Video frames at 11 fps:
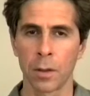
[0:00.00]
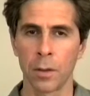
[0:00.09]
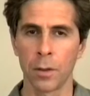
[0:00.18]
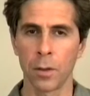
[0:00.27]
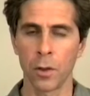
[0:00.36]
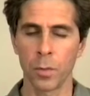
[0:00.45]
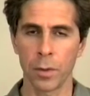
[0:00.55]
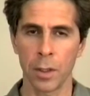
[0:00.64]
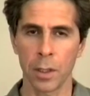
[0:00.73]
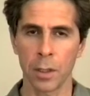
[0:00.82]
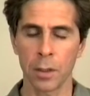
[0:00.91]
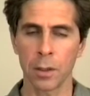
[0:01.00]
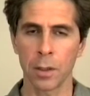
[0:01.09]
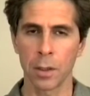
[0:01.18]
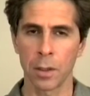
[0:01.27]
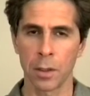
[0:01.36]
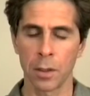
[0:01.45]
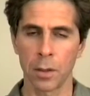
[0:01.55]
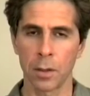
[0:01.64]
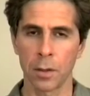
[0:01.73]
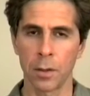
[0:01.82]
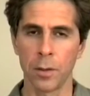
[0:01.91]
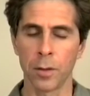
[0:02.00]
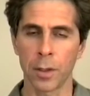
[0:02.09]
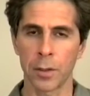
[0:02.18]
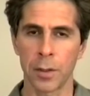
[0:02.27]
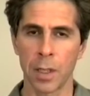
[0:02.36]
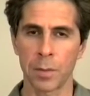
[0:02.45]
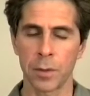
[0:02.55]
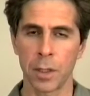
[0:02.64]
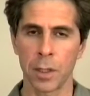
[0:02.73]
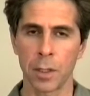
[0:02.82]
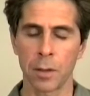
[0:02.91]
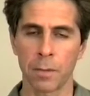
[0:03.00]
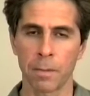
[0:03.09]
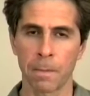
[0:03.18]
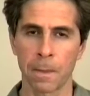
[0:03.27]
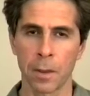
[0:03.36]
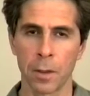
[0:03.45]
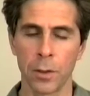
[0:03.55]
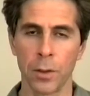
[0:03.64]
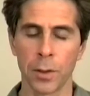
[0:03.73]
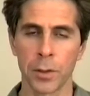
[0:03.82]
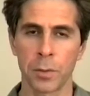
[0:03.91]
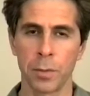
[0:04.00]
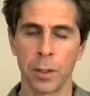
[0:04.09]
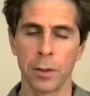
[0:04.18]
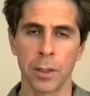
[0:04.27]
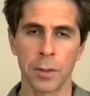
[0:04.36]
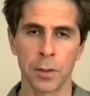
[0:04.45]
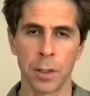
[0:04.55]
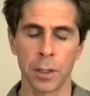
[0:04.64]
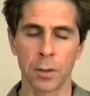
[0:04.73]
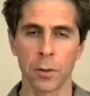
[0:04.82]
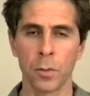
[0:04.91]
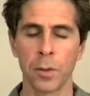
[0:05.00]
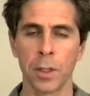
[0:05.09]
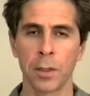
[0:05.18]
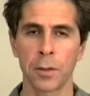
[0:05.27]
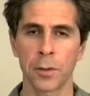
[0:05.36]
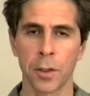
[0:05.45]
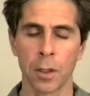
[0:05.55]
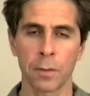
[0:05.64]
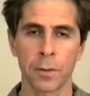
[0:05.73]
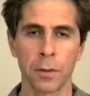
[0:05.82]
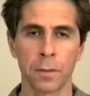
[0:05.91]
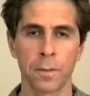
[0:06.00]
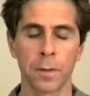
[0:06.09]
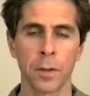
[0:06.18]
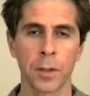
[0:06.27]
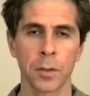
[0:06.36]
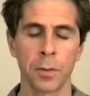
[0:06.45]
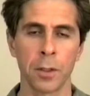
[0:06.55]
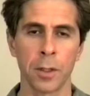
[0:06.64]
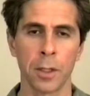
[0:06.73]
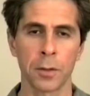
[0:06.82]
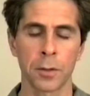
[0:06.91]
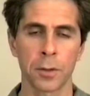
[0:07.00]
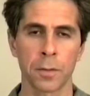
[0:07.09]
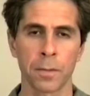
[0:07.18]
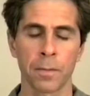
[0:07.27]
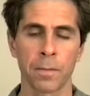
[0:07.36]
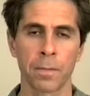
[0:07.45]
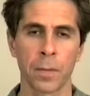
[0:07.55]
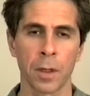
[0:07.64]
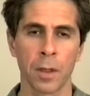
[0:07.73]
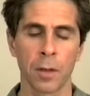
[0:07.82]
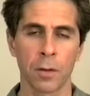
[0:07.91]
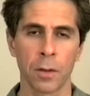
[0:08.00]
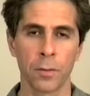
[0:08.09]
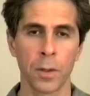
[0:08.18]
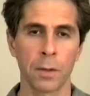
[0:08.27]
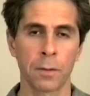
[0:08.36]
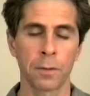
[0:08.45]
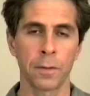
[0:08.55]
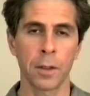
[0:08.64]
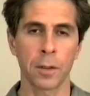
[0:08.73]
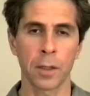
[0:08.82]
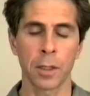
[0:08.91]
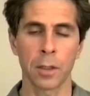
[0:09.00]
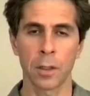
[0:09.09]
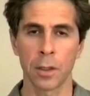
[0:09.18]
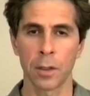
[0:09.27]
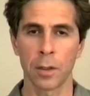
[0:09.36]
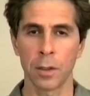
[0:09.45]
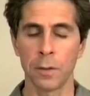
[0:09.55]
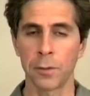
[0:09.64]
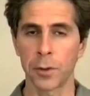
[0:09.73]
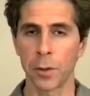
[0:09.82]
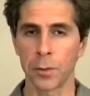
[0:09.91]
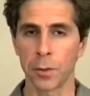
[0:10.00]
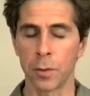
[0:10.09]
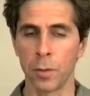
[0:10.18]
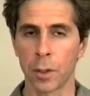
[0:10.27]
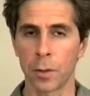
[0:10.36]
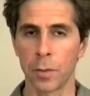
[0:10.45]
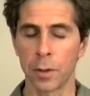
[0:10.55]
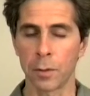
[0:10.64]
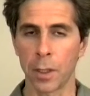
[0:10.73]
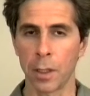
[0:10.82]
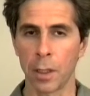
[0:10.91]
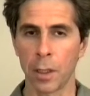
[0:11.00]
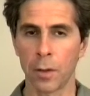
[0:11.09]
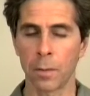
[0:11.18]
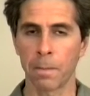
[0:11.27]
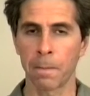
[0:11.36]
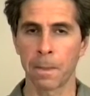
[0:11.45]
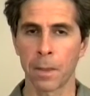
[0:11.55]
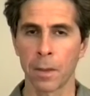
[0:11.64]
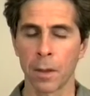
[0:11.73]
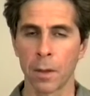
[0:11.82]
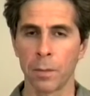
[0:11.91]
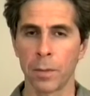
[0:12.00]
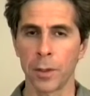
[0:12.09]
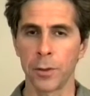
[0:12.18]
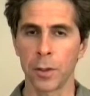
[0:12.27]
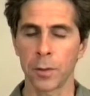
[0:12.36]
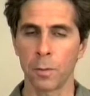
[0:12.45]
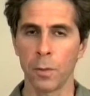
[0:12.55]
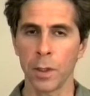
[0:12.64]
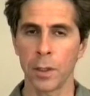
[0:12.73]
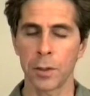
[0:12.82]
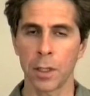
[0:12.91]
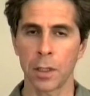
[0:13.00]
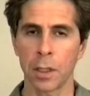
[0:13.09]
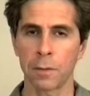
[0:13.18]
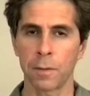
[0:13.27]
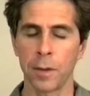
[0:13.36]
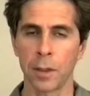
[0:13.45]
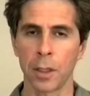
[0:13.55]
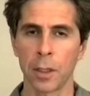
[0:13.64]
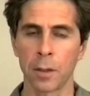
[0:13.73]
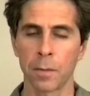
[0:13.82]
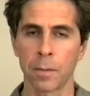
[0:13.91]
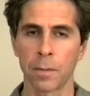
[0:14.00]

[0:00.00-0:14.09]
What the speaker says: You're opening, you're accepting, you're experiencing, you're opening yourself to full experience of whatever feeling you've chosen to work with right now. But you're just witnessing that feeling,